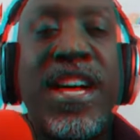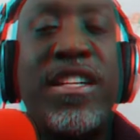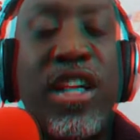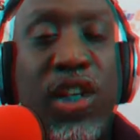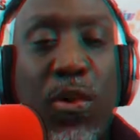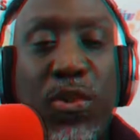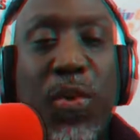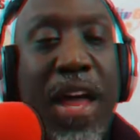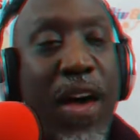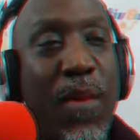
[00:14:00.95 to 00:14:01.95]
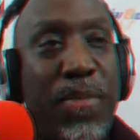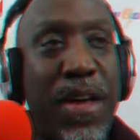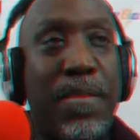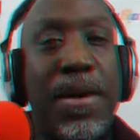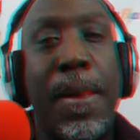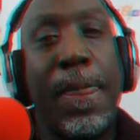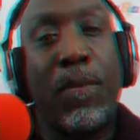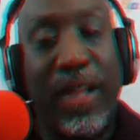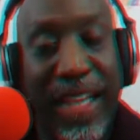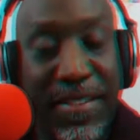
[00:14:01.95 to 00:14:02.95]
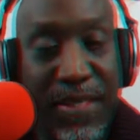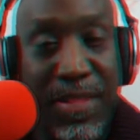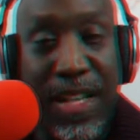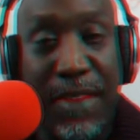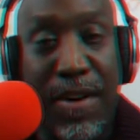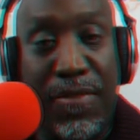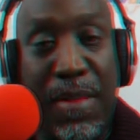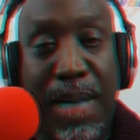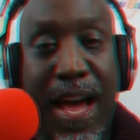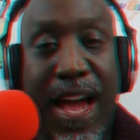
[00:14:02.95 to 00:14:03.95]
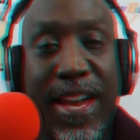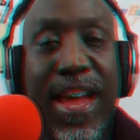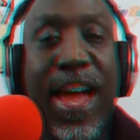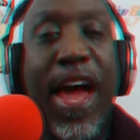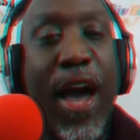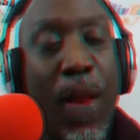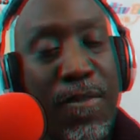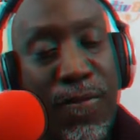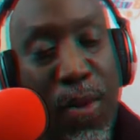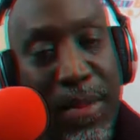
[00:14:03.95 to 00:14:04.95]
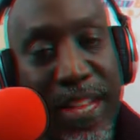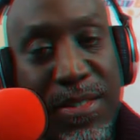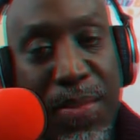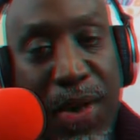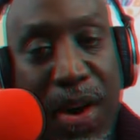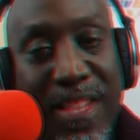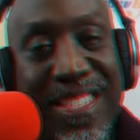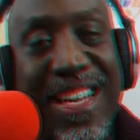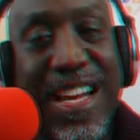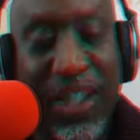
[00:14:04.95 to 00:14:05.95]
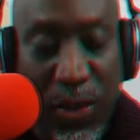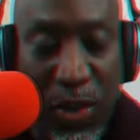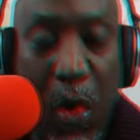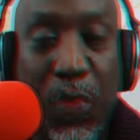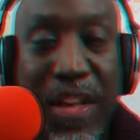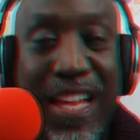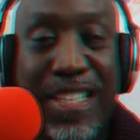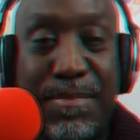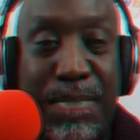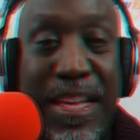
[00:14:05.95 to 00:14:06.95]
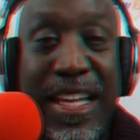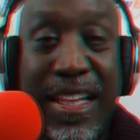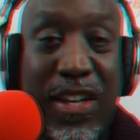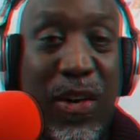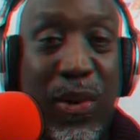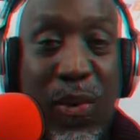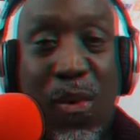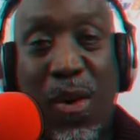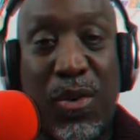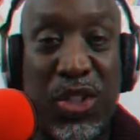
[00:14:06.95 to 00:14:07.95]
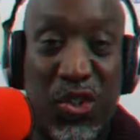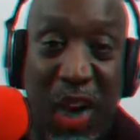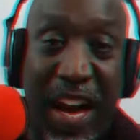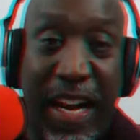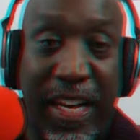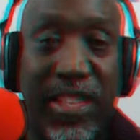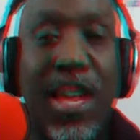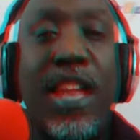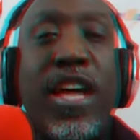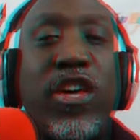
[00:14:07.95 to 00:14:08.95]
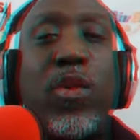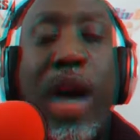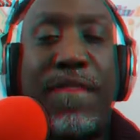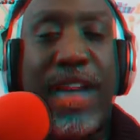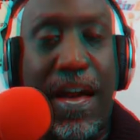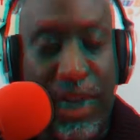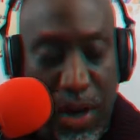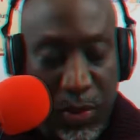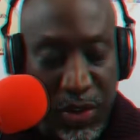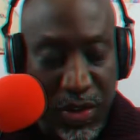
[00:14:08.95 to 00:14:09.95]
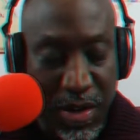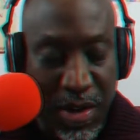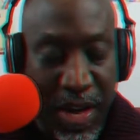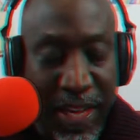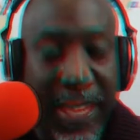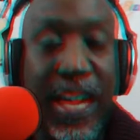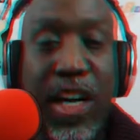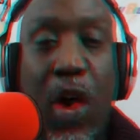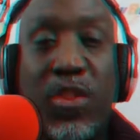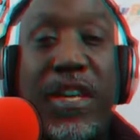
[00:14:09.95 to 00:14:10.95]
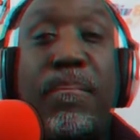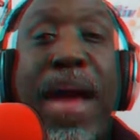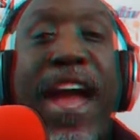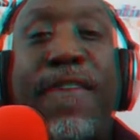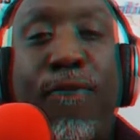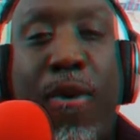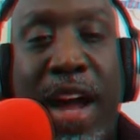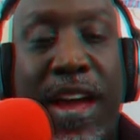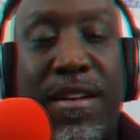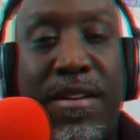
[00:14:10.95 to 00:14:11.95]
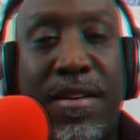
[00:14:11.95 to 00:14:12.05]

to go to and help them relieve some stuff off their mind, help them formulate some thoughts. So don't think it's beneath you or strange that you have to have a coach. Get coaching. Pay for it.